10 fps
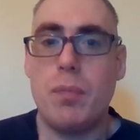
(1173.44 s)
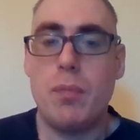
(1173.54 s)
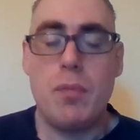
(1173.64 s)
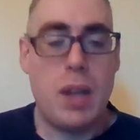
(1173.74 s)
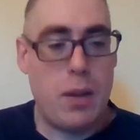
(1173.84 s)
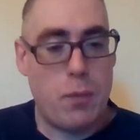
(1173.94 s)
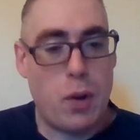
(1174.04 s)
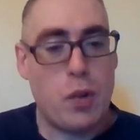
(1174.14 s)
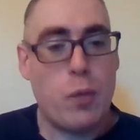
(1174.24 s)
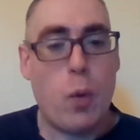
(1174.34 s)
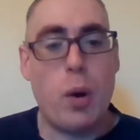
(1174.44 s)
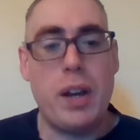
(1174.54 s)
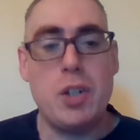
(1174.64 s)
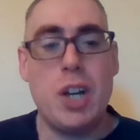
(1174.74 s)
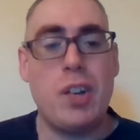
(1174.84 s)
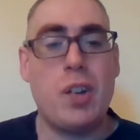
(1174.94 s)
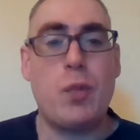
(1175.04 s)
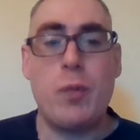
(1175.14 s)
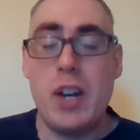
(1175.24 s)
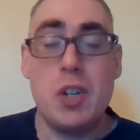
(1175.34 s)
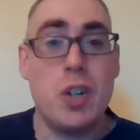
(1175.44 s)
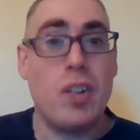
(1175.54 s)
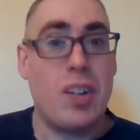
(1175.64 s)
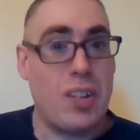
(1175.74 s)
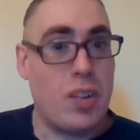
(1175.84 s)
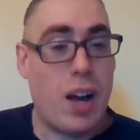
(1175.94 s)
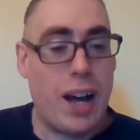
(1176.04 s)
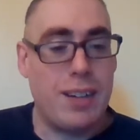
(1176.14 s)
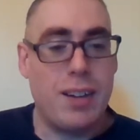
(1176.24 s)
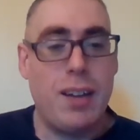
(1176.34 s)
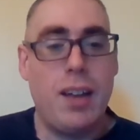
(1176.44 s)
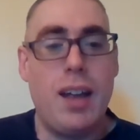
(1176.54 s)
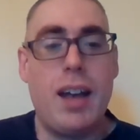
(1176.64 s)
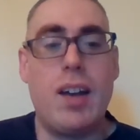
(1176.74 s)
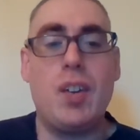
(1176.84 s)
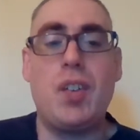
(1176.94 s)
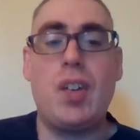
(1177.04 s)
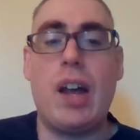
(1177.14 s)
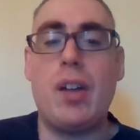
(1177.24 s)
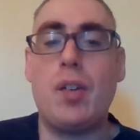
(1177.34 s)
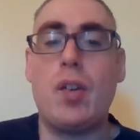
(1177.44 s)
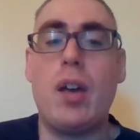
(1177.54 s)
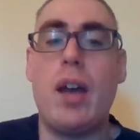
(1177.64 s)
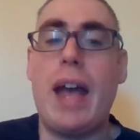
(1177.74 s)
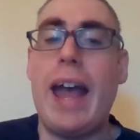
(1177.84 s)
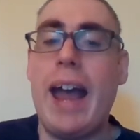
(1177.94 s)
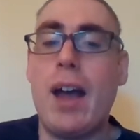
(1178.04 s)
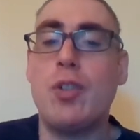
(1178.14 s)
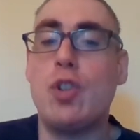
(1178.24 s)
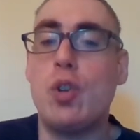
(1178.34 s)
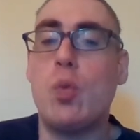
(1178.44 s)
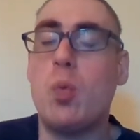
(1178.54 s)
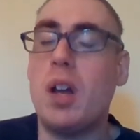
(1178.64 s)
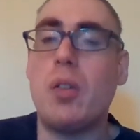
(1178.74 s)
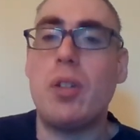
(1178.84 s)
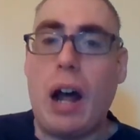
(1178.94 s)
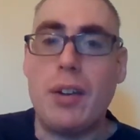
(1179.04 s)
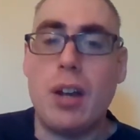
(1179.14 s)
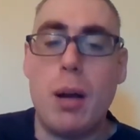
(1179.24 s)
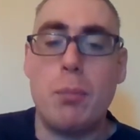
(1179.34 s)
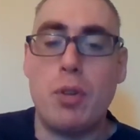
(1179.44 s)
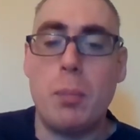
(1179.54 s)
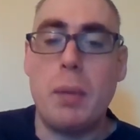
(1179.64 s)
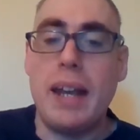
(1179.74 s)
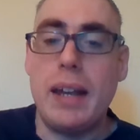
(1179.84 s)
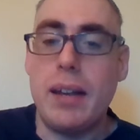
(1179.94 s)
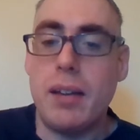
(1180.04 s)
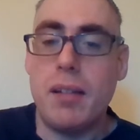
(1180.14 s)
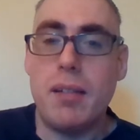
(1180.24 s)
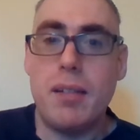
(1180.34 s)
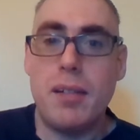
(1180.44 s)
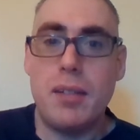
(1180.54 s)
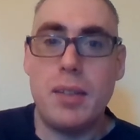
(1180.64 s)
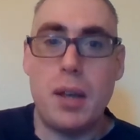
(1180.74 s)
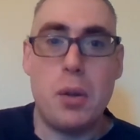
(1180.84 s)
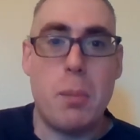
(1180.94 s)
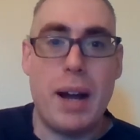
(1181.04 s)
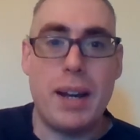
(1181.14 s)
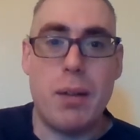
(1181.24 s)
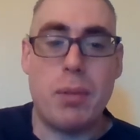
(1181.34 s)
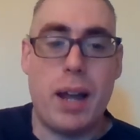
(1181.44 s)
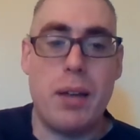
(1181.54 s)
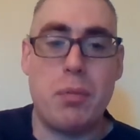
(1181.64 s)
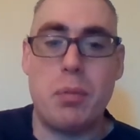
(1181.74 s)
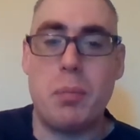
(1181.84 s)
In verse forty, Jesus finishes his thought and says, "And you will not come to me that you might have life."